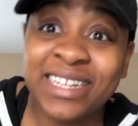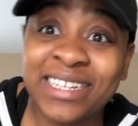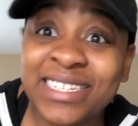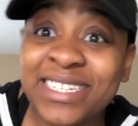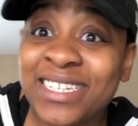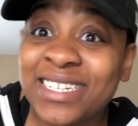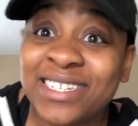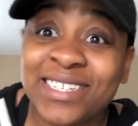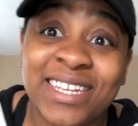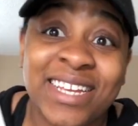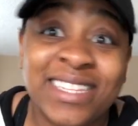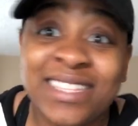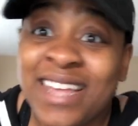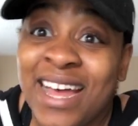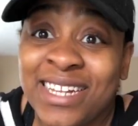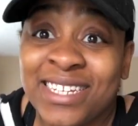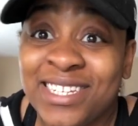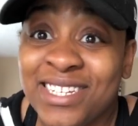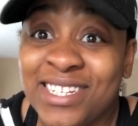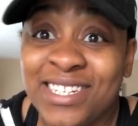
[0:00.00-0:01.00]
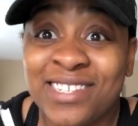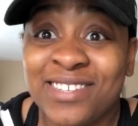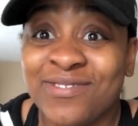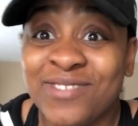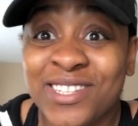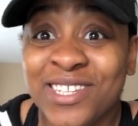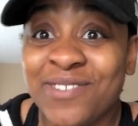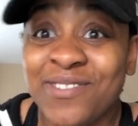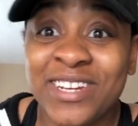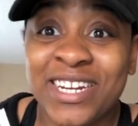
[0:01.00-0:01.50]
It's just it, that's just
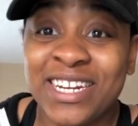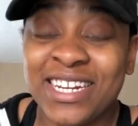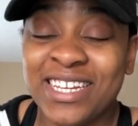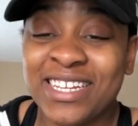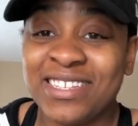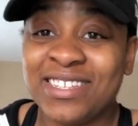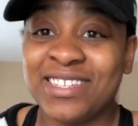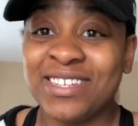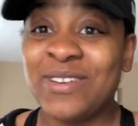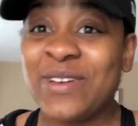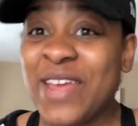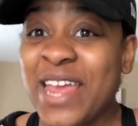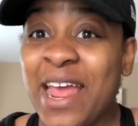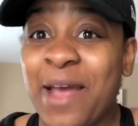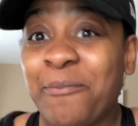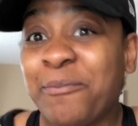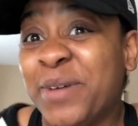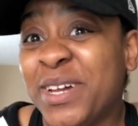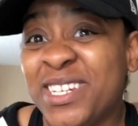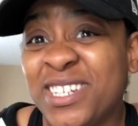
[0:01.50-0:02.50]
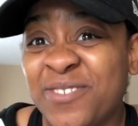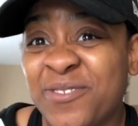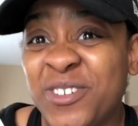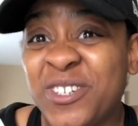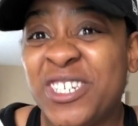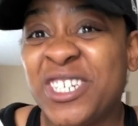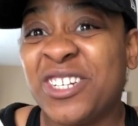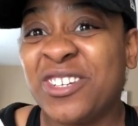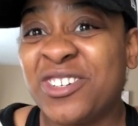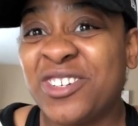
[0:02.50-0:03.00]
really what it is. You can't budget for
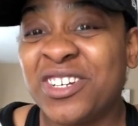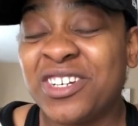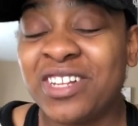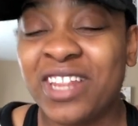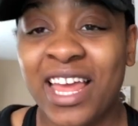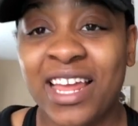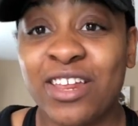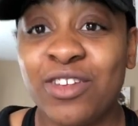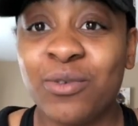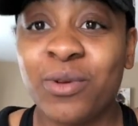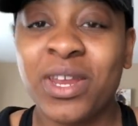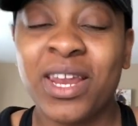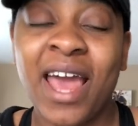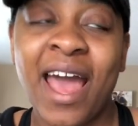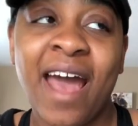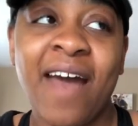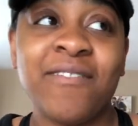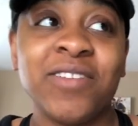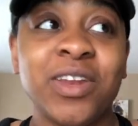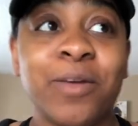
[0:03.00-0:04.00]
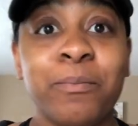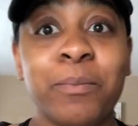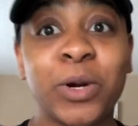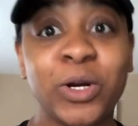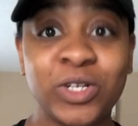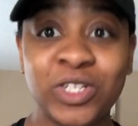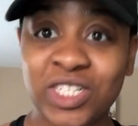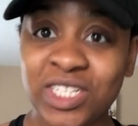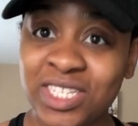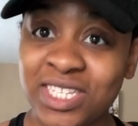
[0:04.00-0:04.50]
children. Like, you can have an
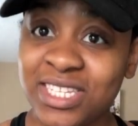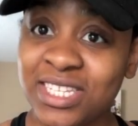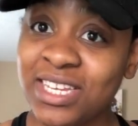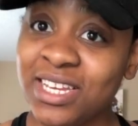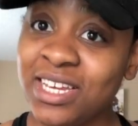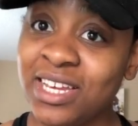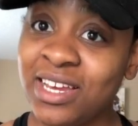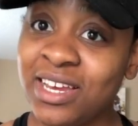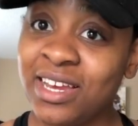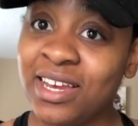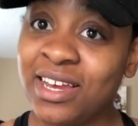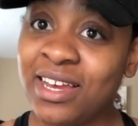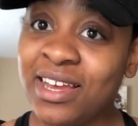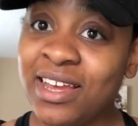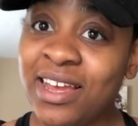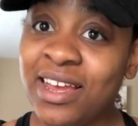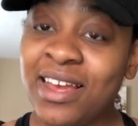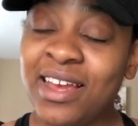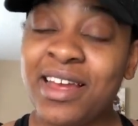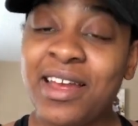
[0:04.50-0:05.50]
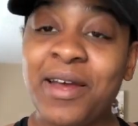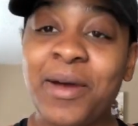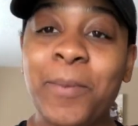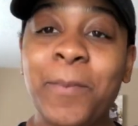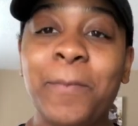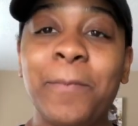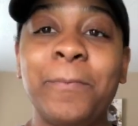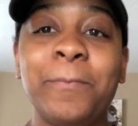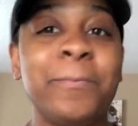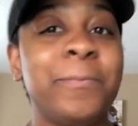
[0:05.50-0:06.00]
emergency,
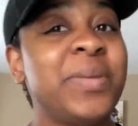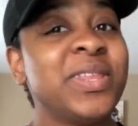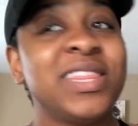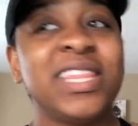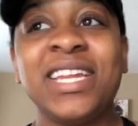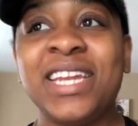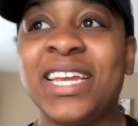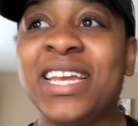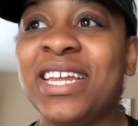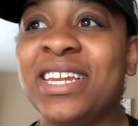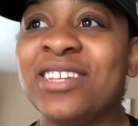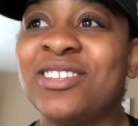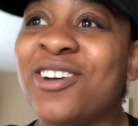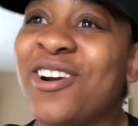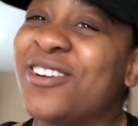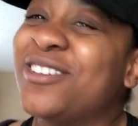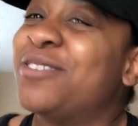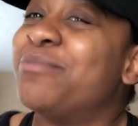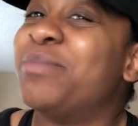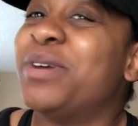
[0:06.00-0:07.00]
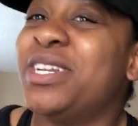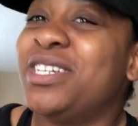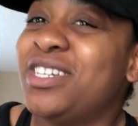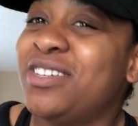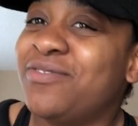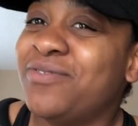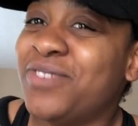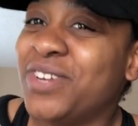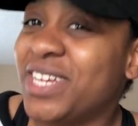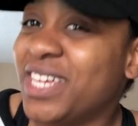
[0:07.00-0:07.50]
but then again, it's hard to
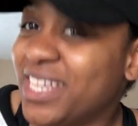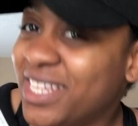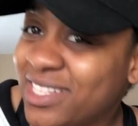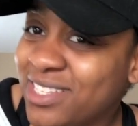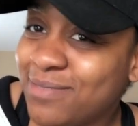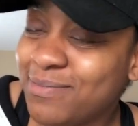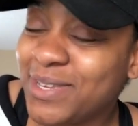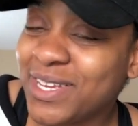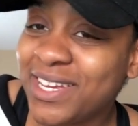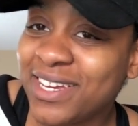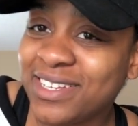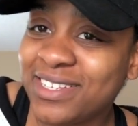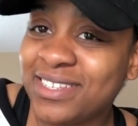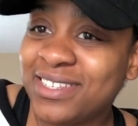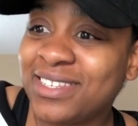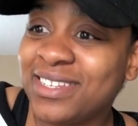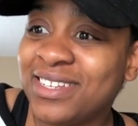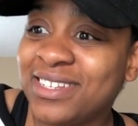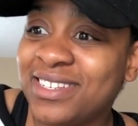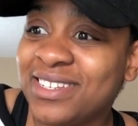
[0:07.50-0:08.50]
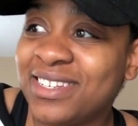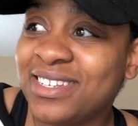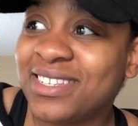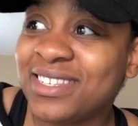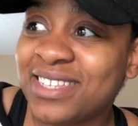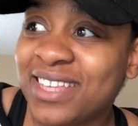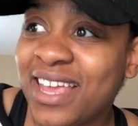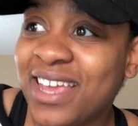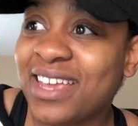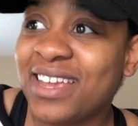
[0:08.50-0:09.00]
budget for kids because it's
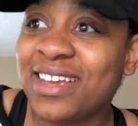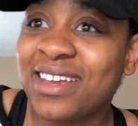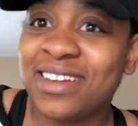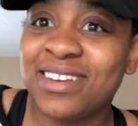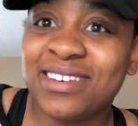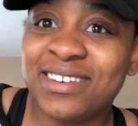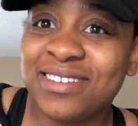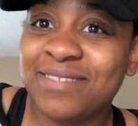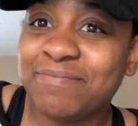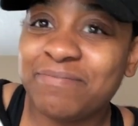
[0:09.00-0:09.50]
just like it